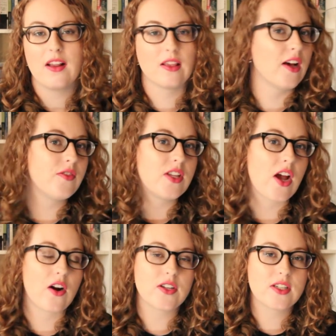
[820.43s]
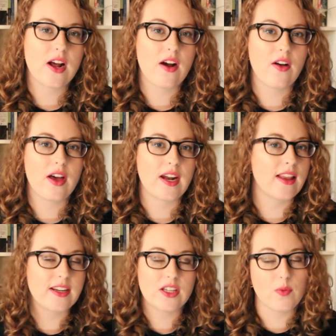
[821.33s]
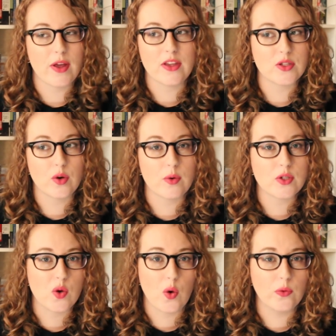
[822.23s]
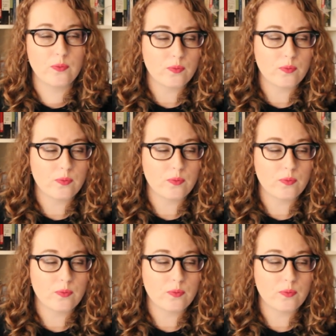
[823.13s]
loved the art style and I liked the way the story was told.